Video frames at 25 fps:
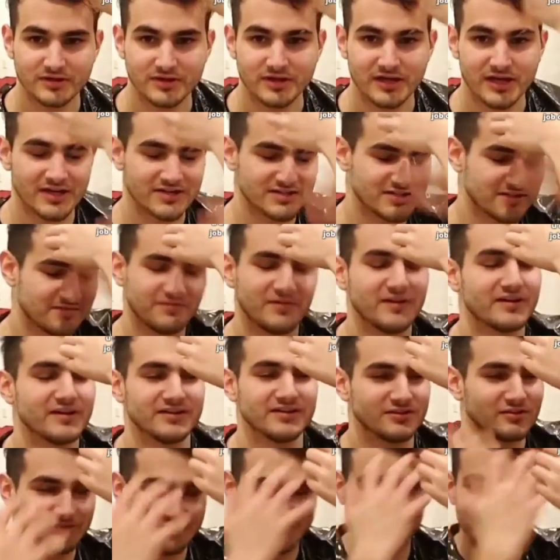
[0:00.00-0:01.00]
Actually, fuck it.
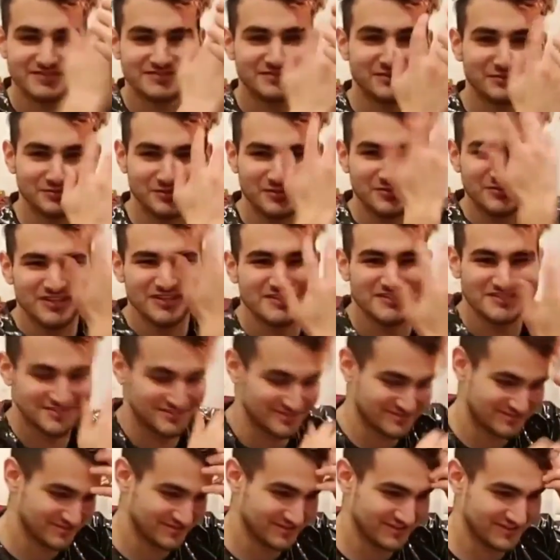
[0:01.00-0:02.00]
Don't touch
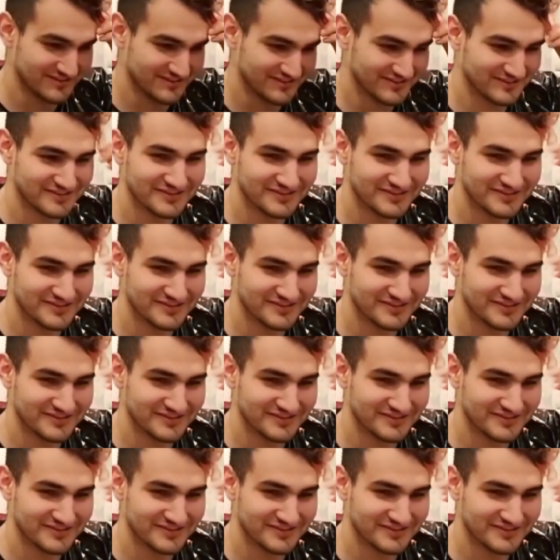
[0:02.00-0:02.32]
this. All right.